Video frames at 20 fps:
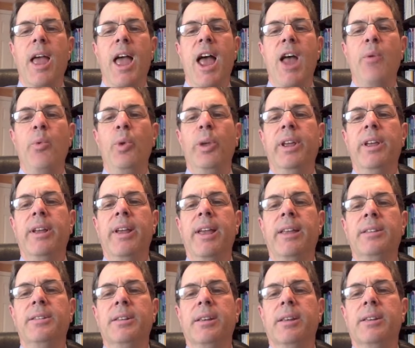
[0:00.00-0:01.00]
And we could
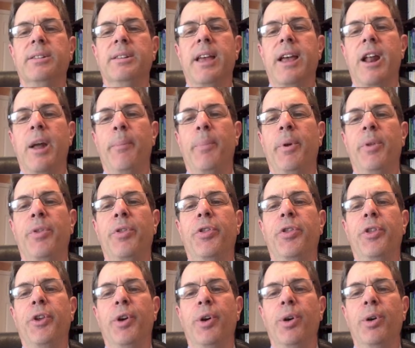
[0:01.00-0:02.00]
set up a
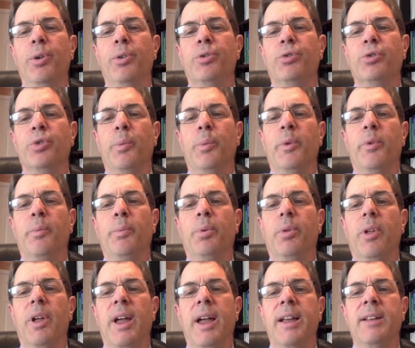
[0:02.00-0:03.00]
third group of
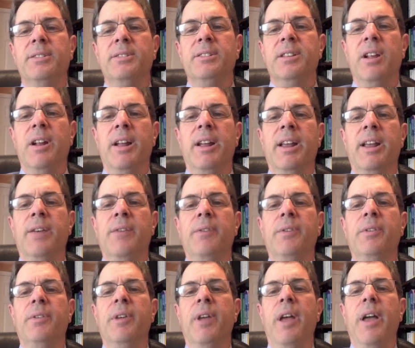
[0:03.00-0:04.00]
plants that are
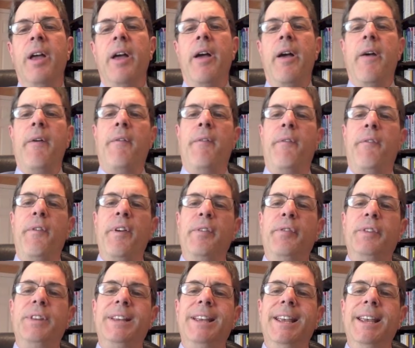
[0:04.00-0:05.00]
given
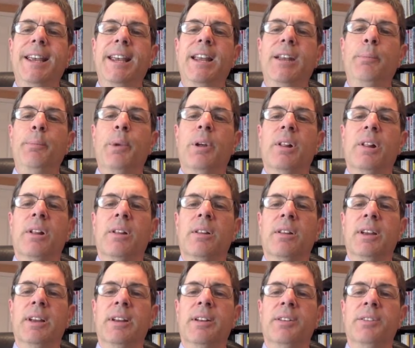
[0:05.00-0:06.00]
15
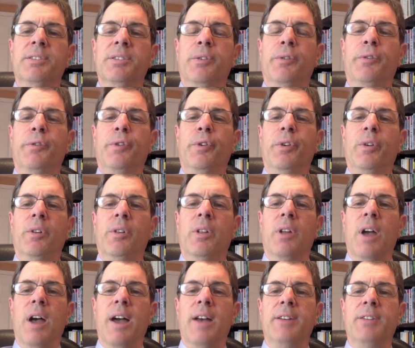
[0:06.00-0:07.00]
milliliters of
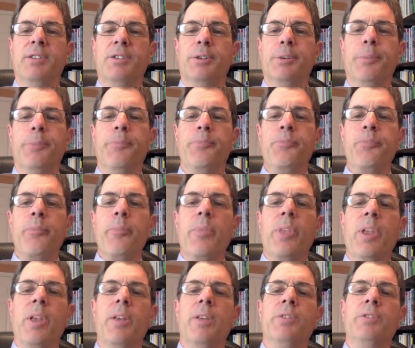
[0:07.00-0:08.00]
fertilizer.
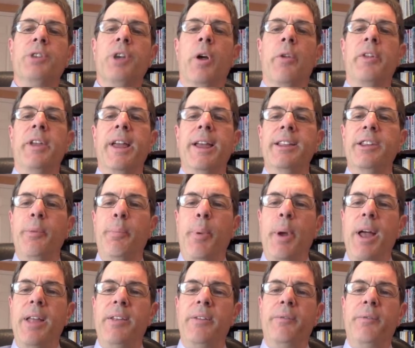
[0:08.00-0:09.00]
So the
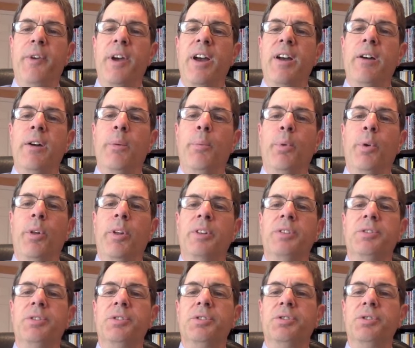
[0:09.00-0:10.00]
independent variable
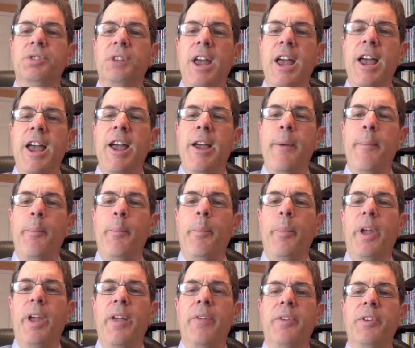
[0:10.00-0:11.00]
is the same
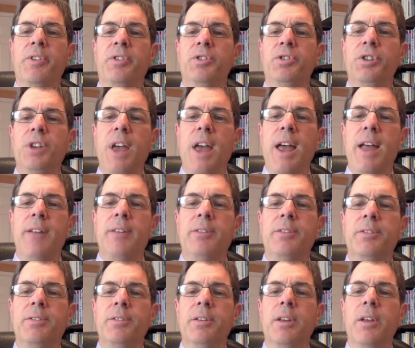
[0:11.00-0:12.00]
in the
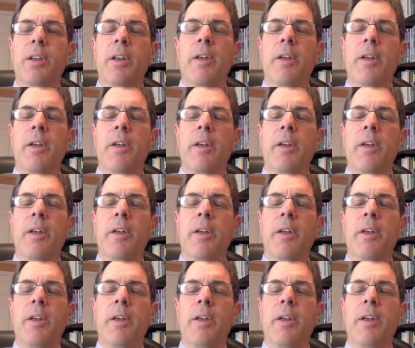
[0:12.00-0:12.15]
sense